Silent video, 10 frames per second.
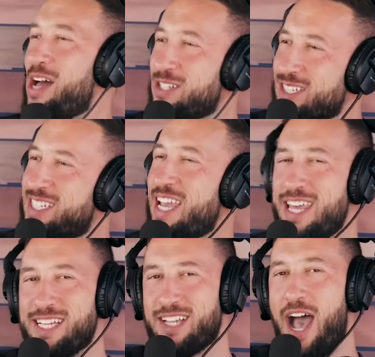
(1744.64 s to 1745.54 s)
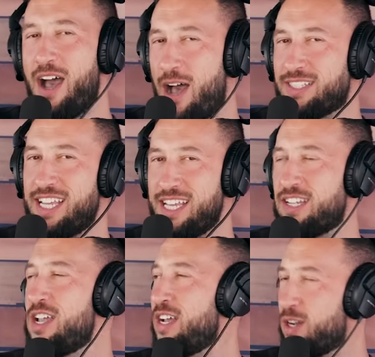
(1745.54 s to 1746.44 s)
I'll just say this. I, will say
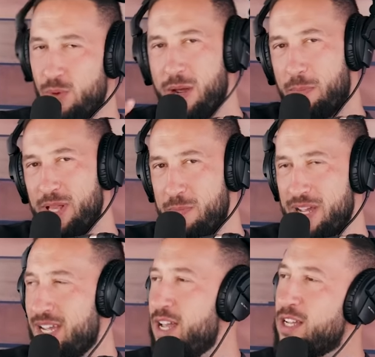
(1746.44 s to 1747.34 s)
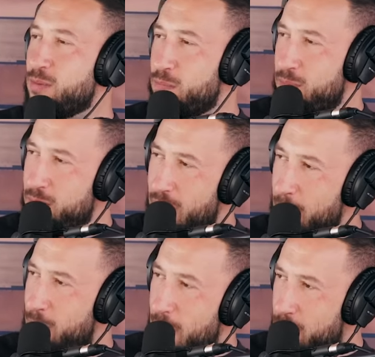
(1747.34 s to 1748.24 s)
this. We could bleep it.
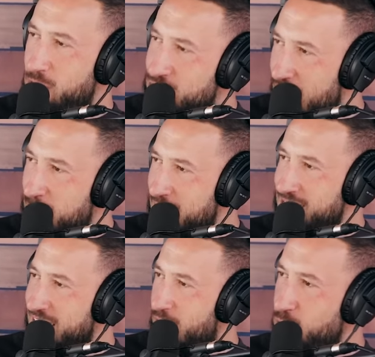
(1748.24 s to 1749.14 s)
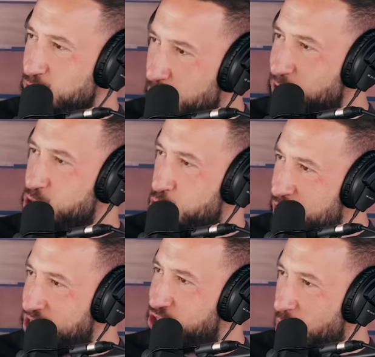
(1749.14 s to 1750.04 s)
My my boy Johnny Manziel was supposed to
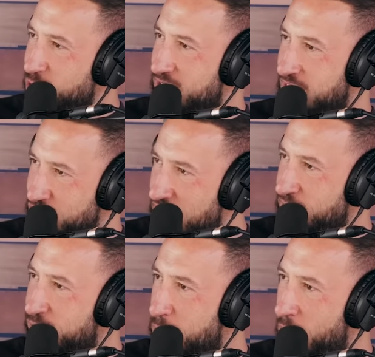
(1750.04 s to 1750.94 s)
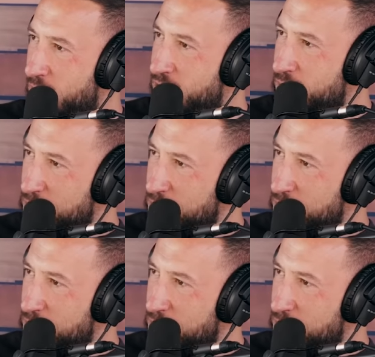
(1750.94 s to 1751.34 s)
do this show today, Johnny Football,